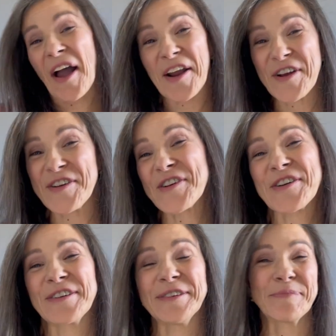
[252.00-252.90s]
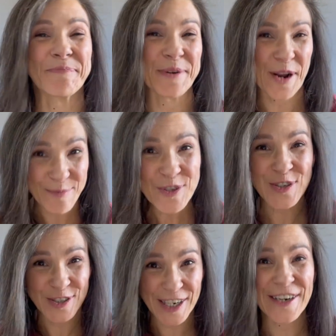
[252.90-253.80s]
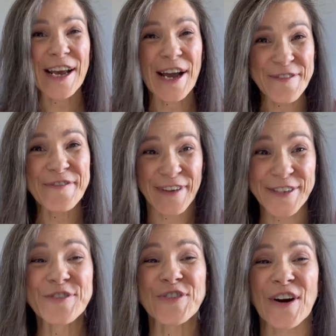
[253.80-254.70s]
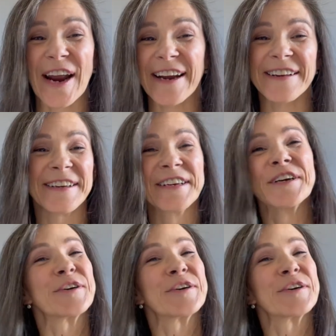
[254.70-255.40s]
I don't know, but I'm sure going to have fun trying.